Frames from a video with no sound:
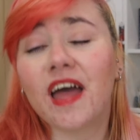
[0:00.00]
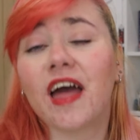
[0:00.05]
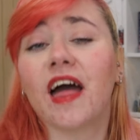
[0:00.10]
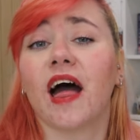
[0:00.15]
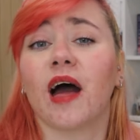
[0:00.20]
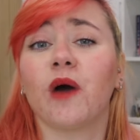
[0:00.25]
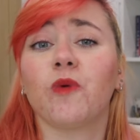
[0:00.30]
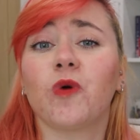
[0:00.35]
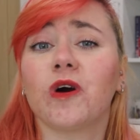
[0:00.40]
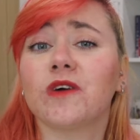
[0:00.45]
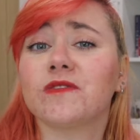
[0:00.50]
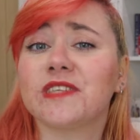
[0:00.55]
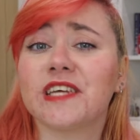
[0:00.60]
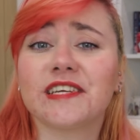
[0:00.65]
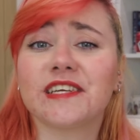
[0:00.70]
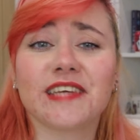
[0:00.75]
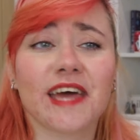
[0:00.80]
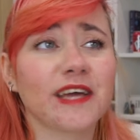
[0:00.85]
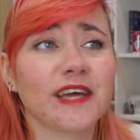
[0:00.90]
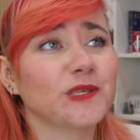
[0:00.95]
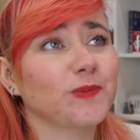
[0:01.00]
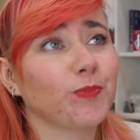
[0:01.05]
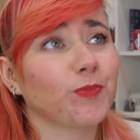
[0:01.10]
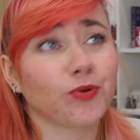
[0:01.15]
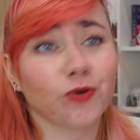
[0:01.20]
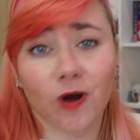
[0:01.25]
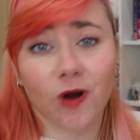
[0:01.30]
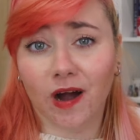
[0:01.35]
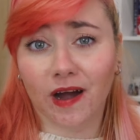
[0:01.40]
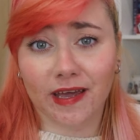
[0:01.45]
And whilst he takes
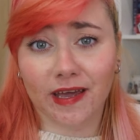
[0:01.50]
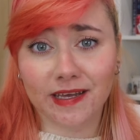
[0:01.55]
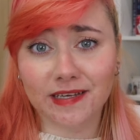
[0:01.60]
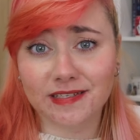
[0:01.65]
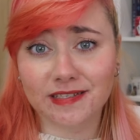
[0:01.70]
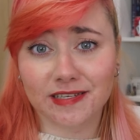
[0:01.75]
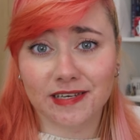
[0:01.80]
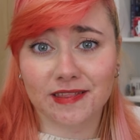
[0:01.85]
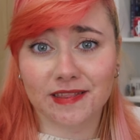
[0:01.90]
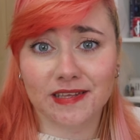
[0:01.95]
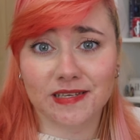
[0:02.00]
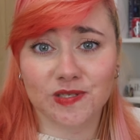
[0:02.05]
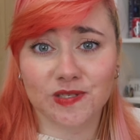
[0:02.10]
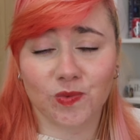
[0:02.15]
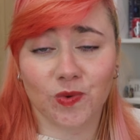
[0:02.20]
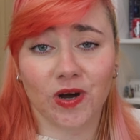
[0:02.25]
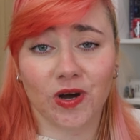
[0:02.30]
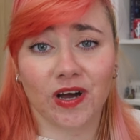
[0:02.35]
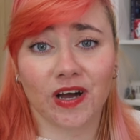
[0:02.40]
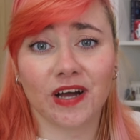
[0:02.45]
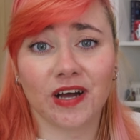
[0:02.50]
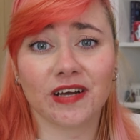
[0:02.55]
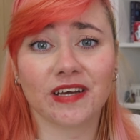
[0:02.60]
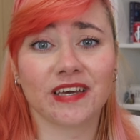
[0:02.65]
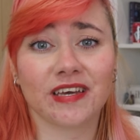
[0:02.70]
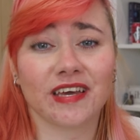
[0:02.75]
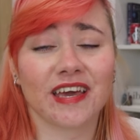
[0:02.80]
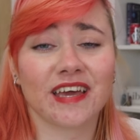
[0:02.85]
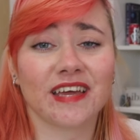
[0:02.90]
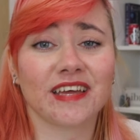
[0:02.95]
pride in this
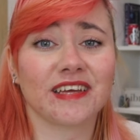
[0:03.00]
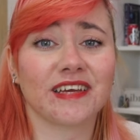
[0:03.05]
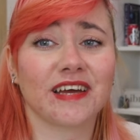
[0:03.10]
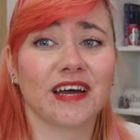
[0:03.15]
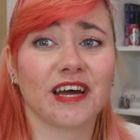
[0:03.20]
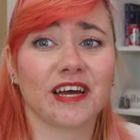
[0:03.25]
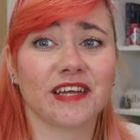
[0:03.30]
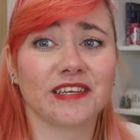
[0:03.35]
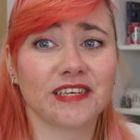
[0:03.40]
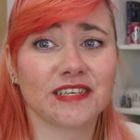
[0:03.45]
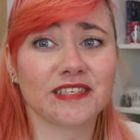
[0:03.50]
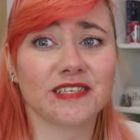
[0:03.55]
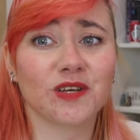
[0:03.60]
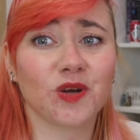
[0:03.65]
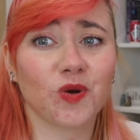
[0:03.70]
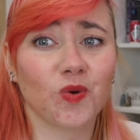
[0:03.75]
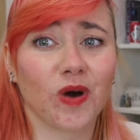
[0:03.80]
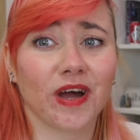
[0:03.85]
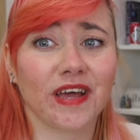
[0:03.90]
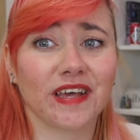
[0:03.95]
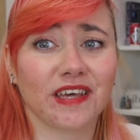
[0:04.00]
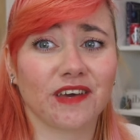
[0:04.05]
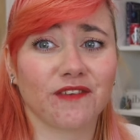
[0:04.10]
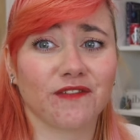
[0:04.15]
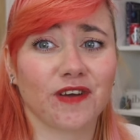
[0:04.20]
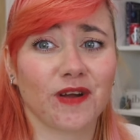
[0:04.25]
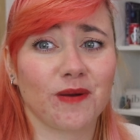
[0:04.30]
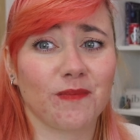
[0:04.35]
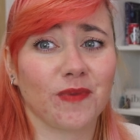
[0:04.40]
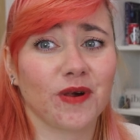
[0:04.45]
work, it uh, doesn't quite give
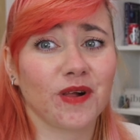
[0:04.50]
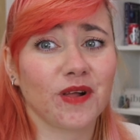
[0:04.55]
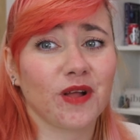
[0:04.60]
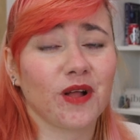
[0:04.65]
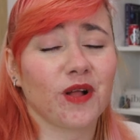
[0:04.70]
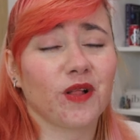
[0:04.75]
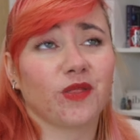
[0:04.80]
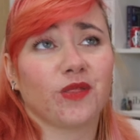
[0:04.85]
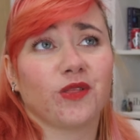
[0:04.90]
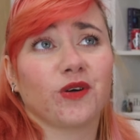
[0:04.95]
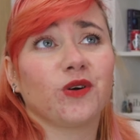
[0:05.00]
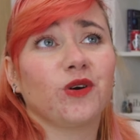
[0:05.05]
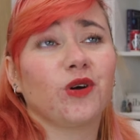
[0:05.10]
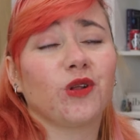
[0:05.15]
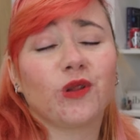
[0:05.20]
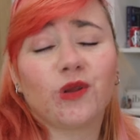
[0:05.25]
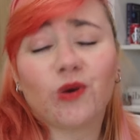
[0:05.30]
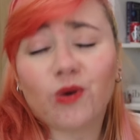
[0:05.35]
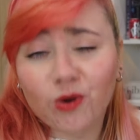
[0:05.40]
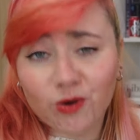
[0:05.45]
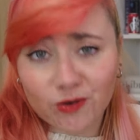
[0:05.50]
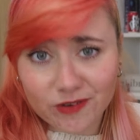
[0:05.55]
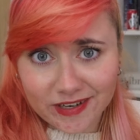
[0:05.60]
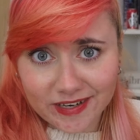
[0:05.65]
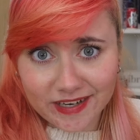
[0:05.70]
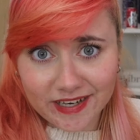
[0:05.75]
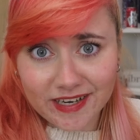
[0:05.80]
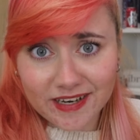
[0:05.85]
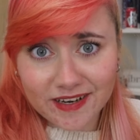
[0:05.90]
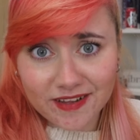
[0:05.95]
him the
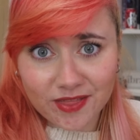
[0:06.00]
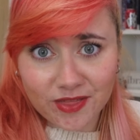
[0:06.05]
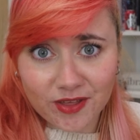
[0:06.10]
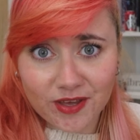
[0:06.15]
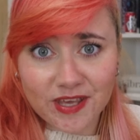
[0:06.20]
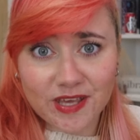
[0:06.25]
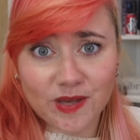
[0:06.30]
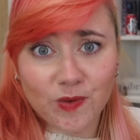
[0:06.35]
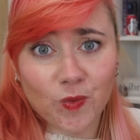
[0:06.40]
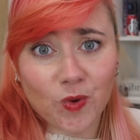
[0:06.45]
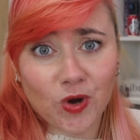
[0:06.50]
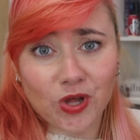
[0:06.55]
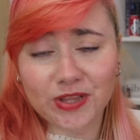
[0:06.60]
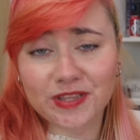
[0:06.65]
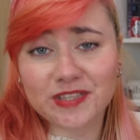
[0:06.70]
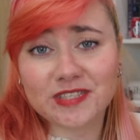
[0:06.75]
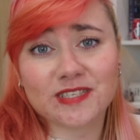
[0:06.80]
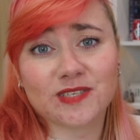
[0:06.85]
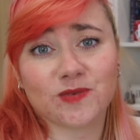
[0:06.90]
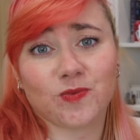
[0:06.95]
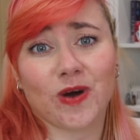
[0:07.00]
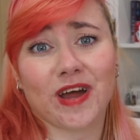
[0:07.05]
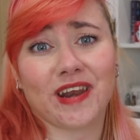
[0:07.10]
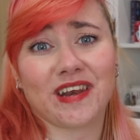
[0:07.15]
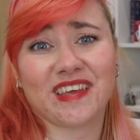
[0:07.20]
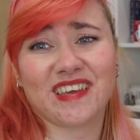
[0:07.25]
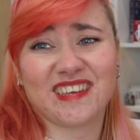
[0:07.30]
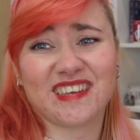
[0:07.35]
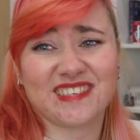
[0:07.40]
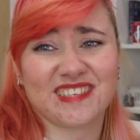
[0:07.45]
glory that he wants when
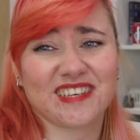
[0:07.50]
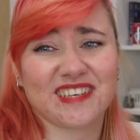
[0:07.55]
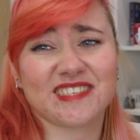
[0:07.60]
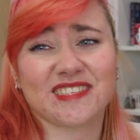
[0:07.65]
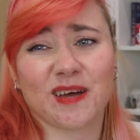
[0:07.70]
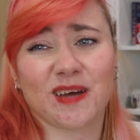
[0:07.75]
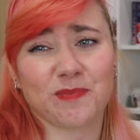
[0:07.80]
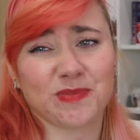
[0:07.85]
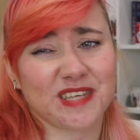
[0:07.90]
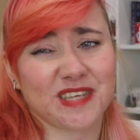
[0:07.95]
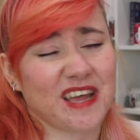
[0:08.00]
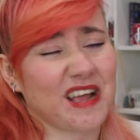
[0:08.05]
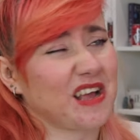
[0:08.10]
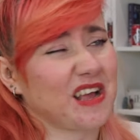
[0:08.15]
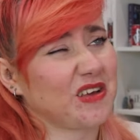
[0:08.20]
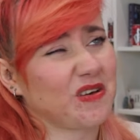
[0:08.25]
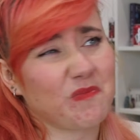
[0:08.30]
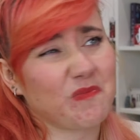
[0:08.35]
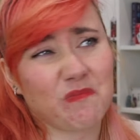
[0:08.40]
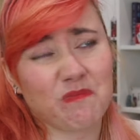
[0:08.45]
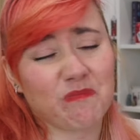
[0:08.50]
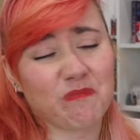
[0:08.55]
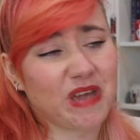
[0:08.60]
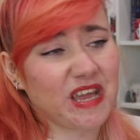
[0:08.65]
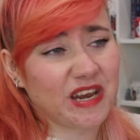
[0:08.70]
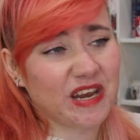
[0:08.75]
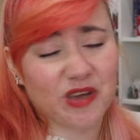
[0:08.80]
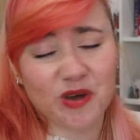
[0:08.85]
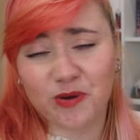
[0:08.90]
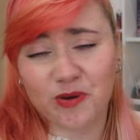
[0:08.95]
he's accepting
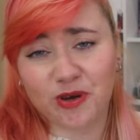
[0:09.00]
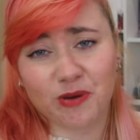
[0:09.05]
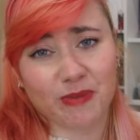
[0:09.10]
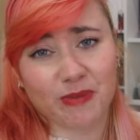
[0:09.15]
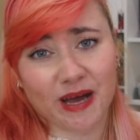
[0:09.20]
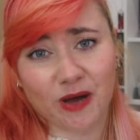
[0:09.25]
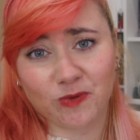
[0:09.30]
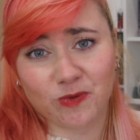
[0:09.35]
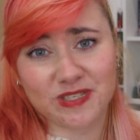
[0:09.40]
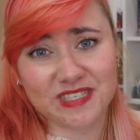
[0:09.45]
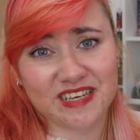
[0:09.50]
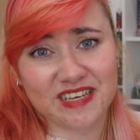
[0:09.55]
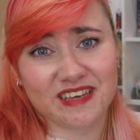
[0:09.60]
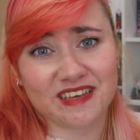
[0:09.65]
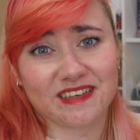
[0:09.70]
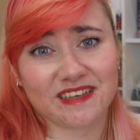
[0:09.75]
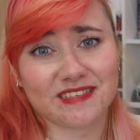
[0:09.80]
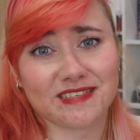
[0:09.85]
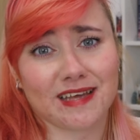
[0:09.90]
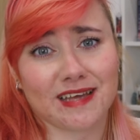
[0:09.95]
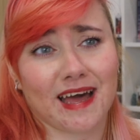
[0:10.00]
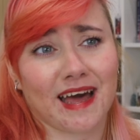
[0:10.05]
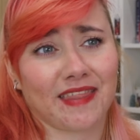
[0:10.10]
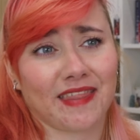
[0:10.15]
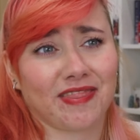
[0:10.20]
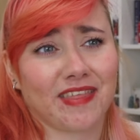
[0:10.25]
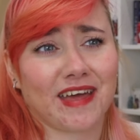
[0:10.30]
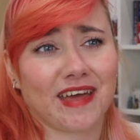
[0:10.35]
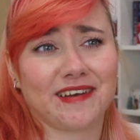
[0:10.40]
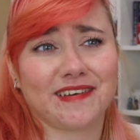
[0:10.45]
mediocre bounties
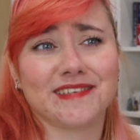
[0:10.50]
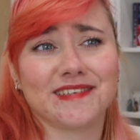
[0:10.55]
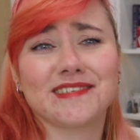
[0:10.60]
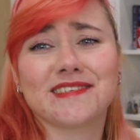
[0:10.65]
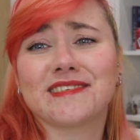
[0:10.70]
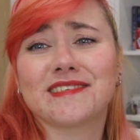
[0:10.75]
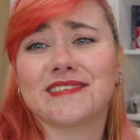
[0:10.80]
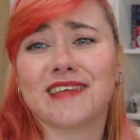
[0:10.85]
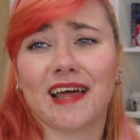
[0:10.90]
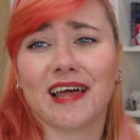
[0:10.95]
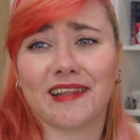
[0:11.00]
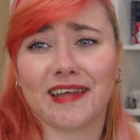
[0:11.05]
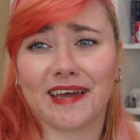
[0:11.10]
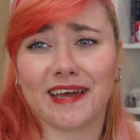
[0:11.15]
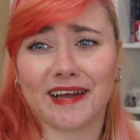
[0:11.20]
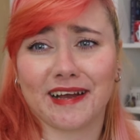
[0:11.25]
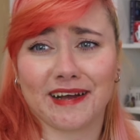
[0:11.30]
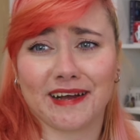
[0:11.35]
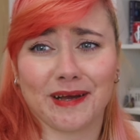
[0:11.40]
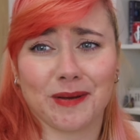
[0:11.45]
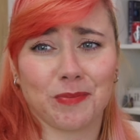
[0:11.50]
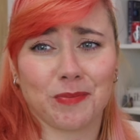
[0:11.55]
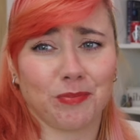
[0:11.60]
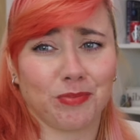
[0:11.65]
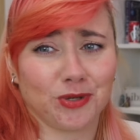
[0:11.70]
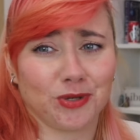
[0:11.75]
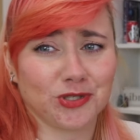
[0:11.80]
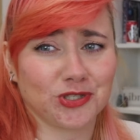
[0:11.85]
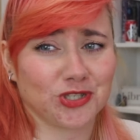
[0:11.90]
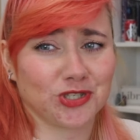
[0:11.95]
and then selling
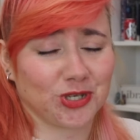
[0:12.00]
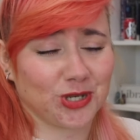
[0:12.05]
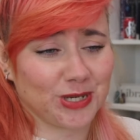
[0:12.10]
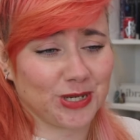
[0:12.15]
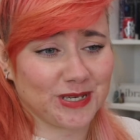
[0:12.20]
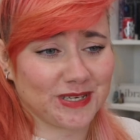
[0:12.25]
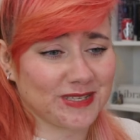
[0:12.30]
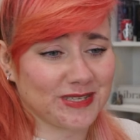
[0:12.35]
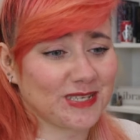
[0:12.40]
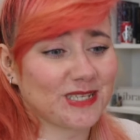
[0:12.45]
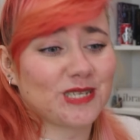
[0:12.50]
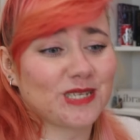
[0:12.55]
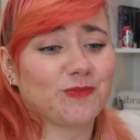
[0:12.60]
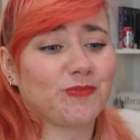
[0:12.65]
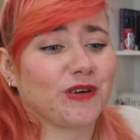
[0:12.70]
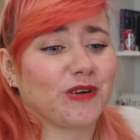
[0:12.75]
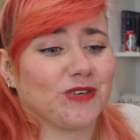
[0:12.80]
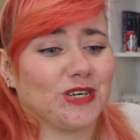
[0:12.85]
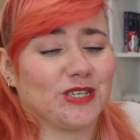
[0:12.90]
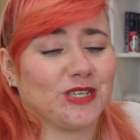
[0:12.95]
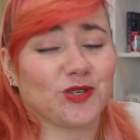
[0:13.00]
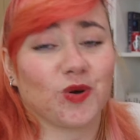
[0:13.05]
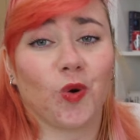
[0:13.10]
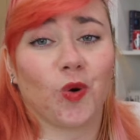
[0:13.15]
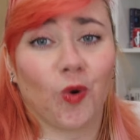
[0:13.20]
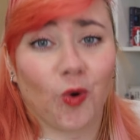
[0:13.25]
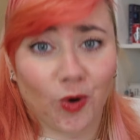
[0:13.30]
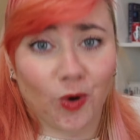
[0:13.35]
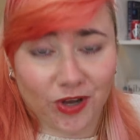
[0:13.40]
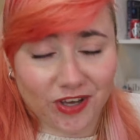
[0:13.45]
butchered spirit
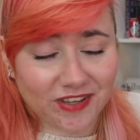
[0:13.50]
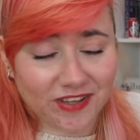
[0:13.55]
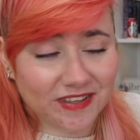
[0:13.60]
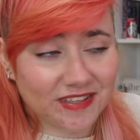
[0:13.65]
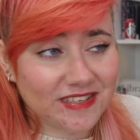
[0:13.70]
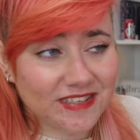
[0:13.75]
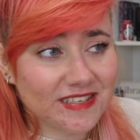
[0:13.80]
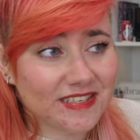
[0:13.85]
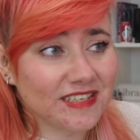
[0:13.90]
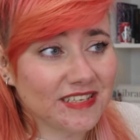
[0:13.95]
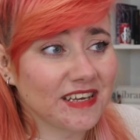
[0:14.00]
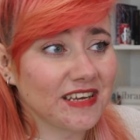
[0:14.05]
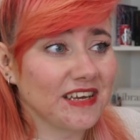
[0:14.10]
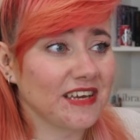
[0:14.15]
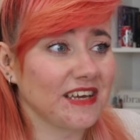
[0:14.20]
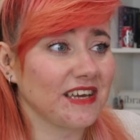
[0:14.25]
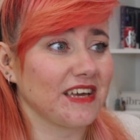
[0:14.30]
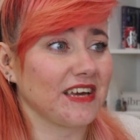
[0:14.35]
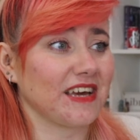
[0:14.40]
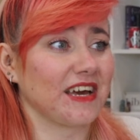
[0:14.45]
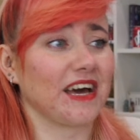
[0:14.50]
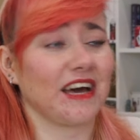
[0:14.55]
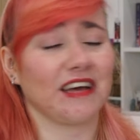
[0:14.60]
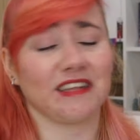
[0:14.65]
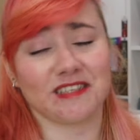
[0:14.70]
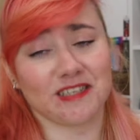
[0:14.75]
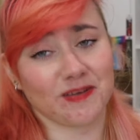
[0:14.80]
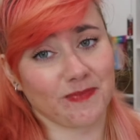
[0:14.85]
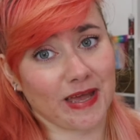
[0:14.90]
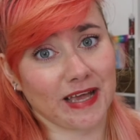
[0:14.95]
organs uh,
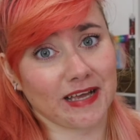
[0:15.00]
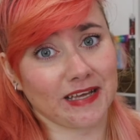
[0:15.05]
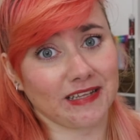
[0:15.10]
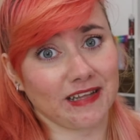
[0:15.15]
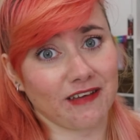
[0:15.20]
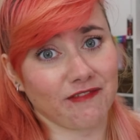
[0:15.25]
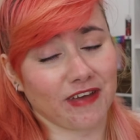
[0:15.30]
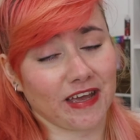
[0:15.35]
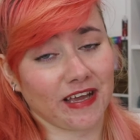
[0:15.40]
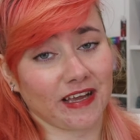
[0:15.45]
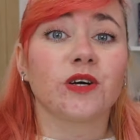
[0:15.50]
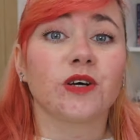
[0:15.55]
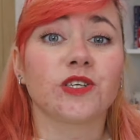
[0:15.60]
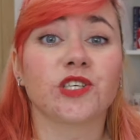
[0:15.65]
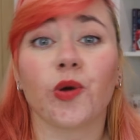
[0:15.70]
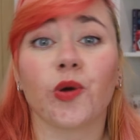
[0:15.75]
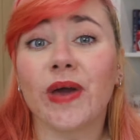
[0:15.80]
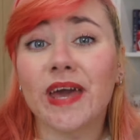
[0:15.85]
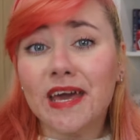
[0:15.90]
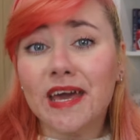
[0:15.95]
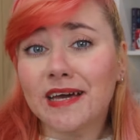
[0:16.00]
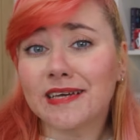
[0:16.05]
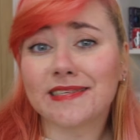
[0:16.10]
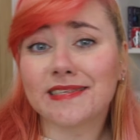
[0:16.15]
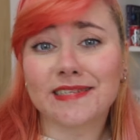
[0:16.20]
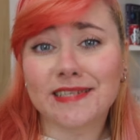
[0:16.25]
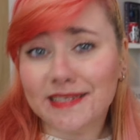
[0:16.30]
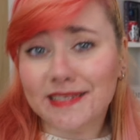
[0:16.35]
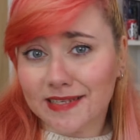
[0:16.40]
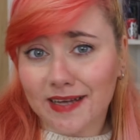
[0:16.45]
to make a living. So he has
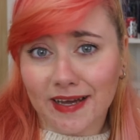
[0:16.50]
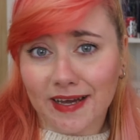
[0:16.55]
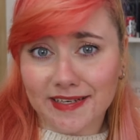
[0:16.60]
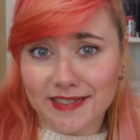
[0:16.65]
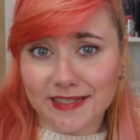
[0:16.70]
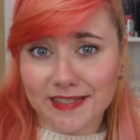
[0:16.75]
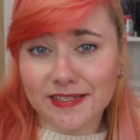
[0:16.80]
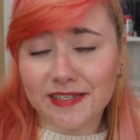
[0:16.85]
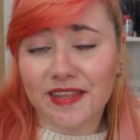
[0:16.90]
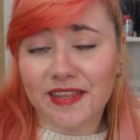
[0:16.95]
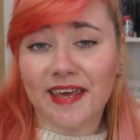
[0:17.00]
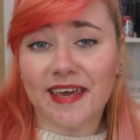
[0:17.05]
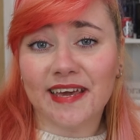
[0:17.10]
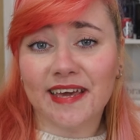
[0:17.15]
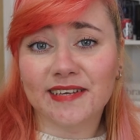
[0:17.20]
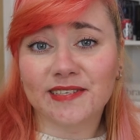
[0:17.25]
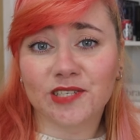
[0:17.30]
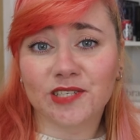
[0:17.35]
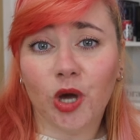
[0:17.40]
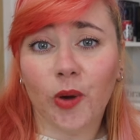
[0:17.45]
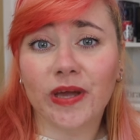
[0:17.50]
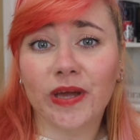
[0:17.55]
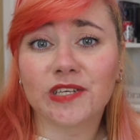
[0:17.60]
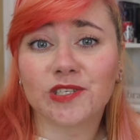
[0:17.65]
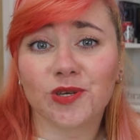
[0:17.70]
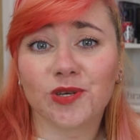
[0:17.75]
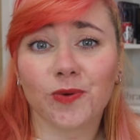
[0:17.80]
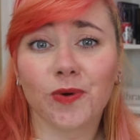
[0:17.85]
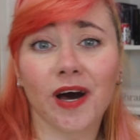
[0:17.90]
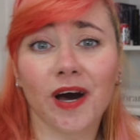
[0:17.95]
decided that he is going
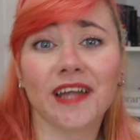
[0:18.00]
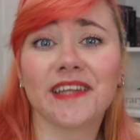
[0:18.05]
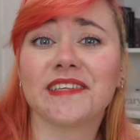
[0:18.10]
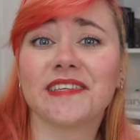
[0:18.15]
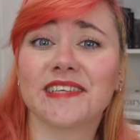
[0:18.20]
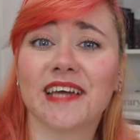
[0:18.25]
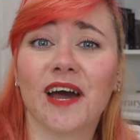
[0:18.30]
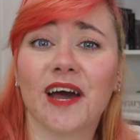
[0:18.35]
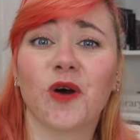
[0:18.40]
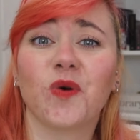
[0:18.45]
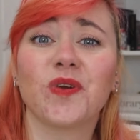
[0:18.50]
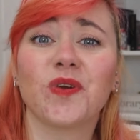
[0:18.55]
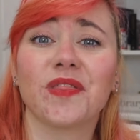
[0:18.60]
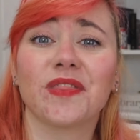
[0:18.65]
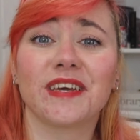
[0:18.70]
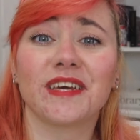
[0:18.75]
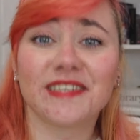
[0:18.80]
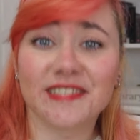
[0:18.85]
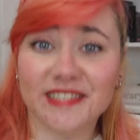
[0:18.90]
to hunt down the